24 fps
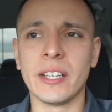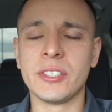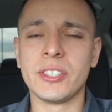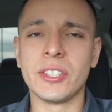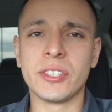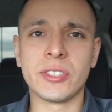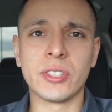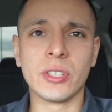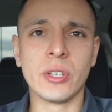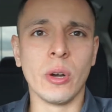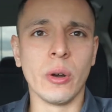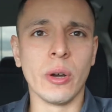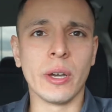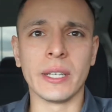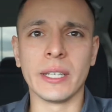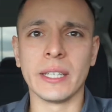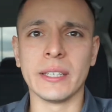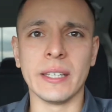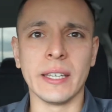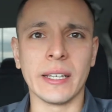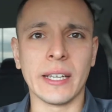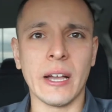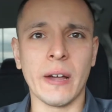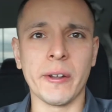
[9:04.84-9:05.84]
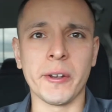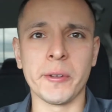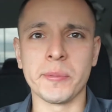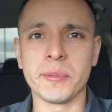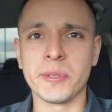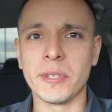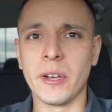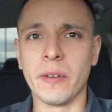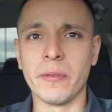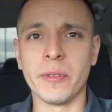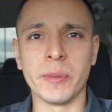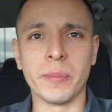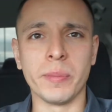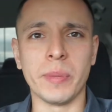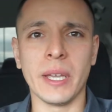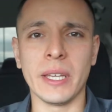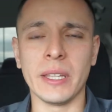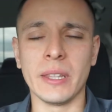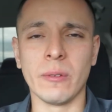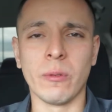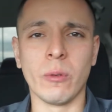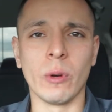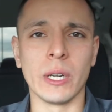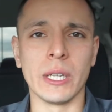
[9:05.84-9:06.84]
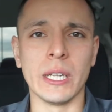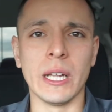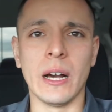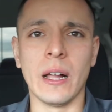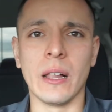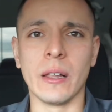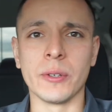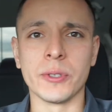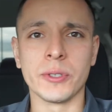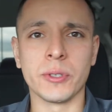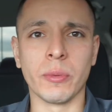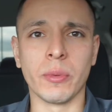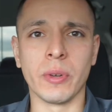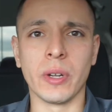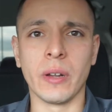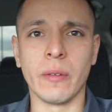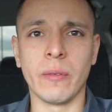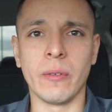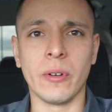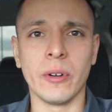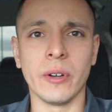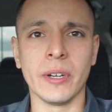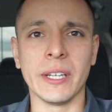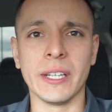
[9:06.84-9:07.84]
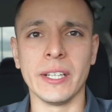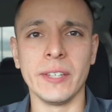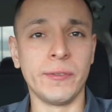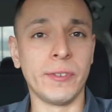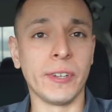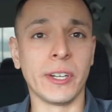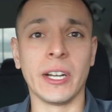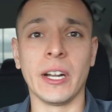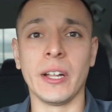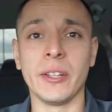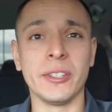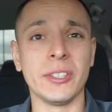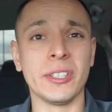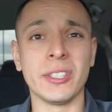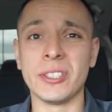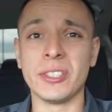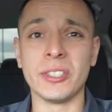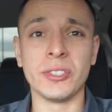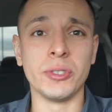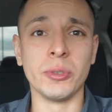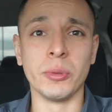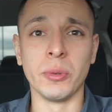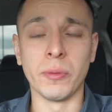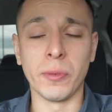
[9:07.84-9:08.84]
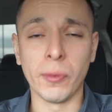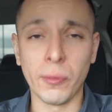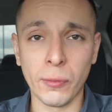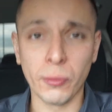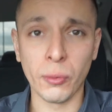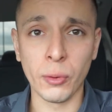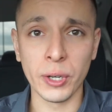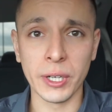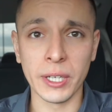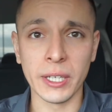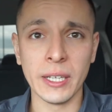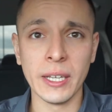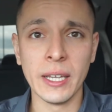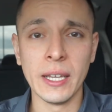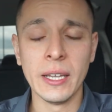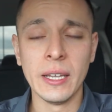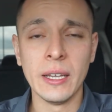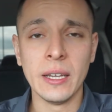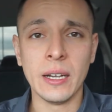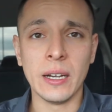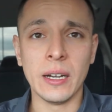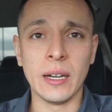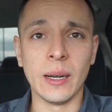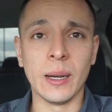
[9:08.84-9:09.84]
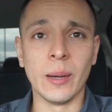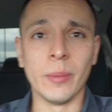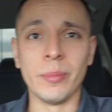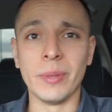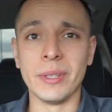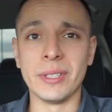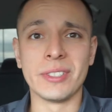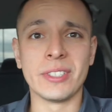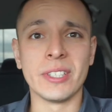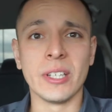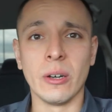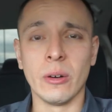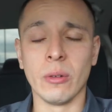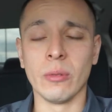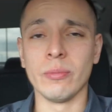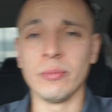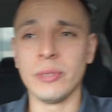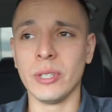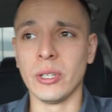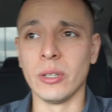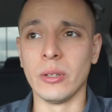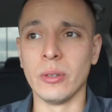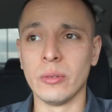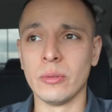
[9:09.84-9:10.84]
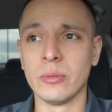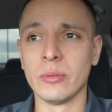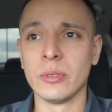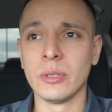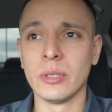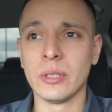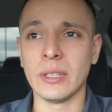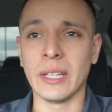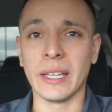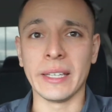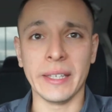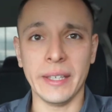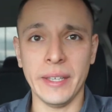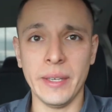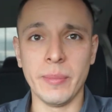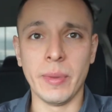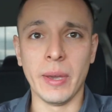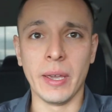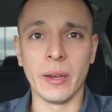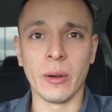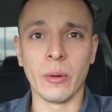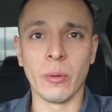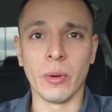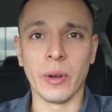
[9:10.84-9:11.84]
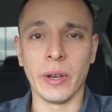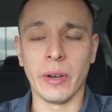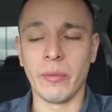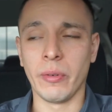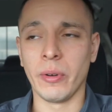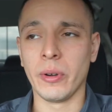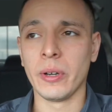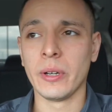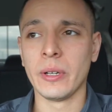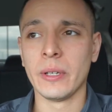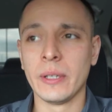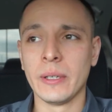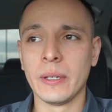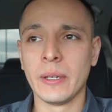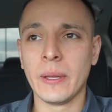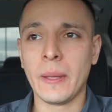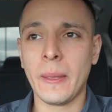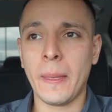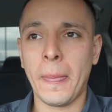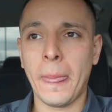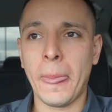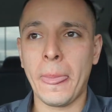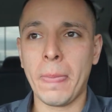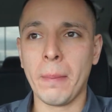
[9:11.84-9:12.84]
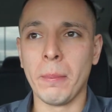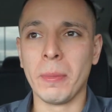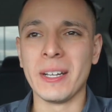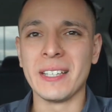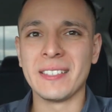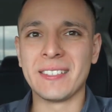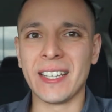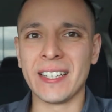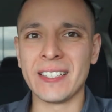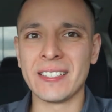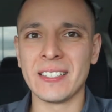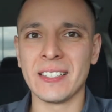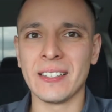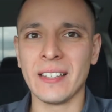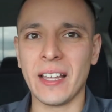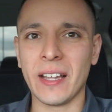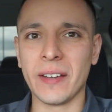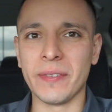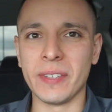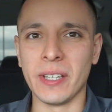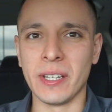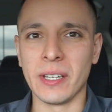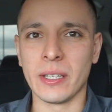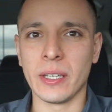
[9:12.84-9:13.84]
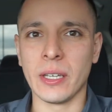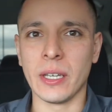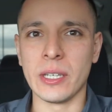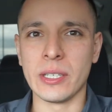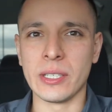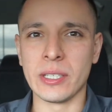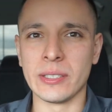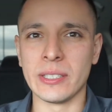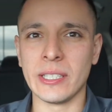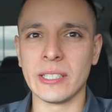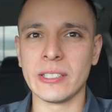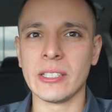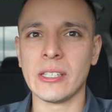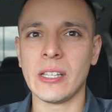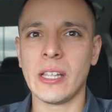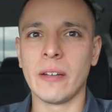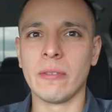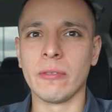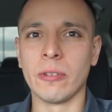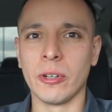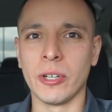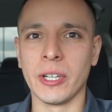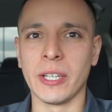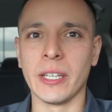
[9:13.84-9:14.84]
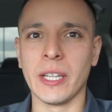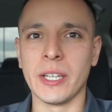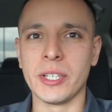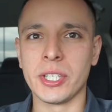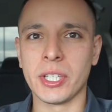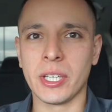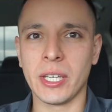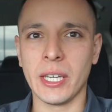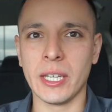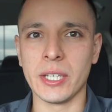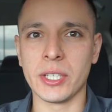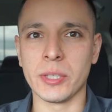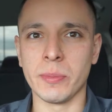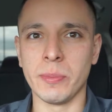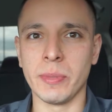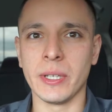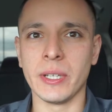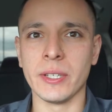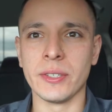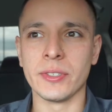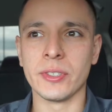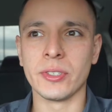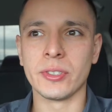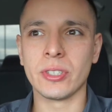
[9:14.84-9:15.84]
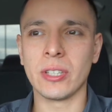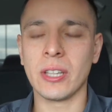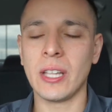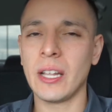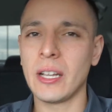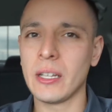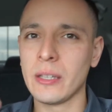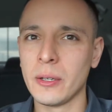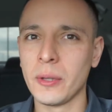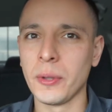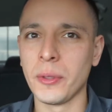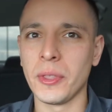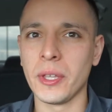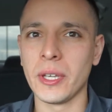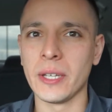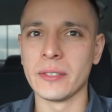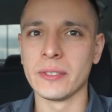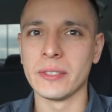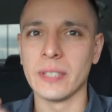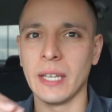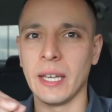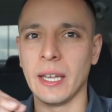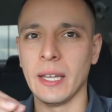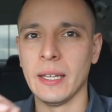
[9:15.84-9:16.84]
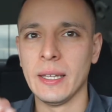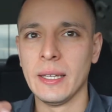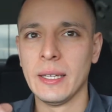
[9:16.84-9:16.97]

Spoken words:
just to go ahead and get the account himself, and paid the $40 or whatever, and he figured out you can just do it for free, and sell, you know, like eBay or whatever. But it takes a lot of dedication, it takes a lot of learning and education, because there's a lot of little things that,